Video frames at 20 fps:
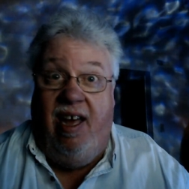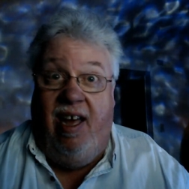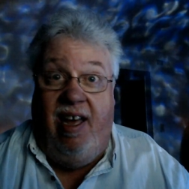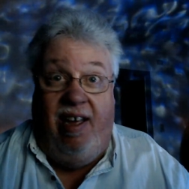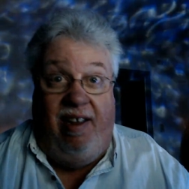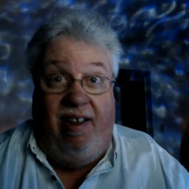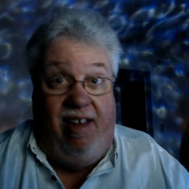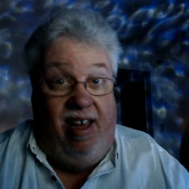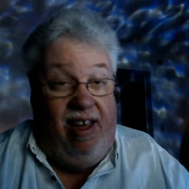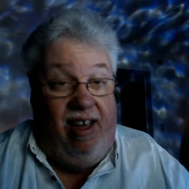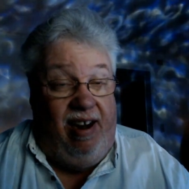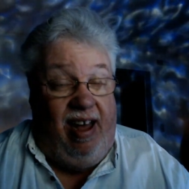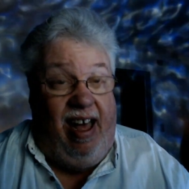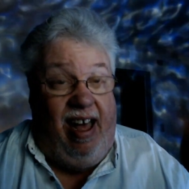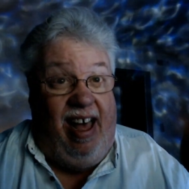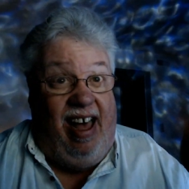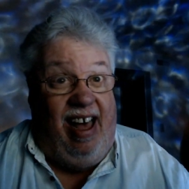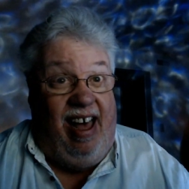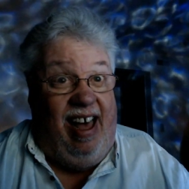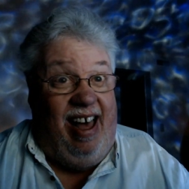Yet
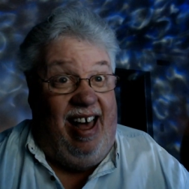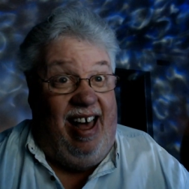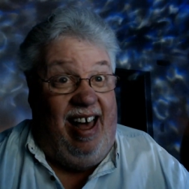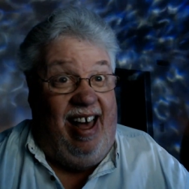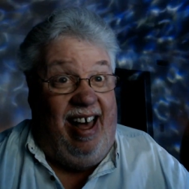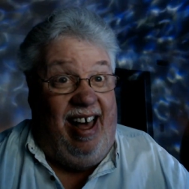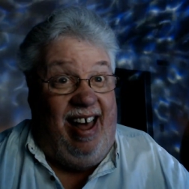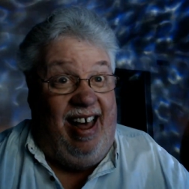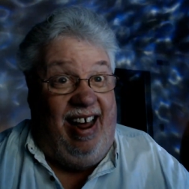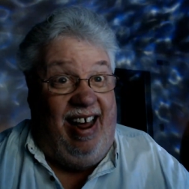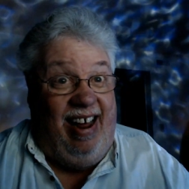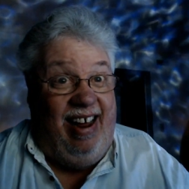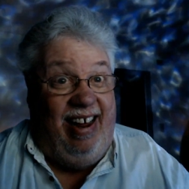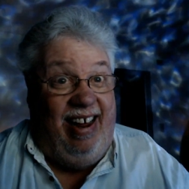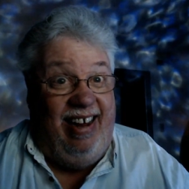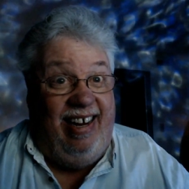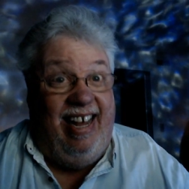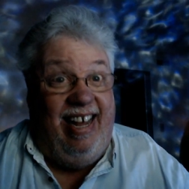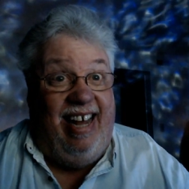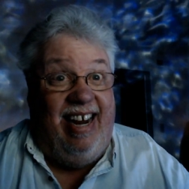
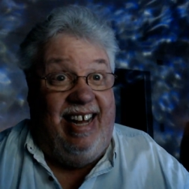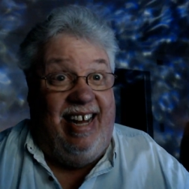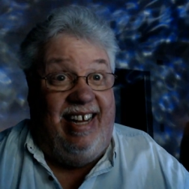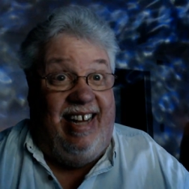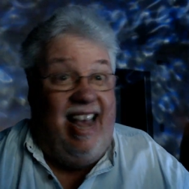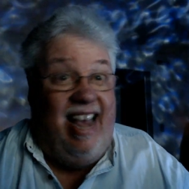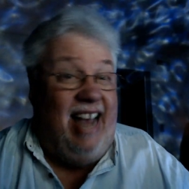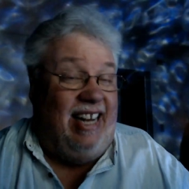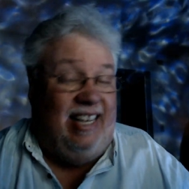I get a kick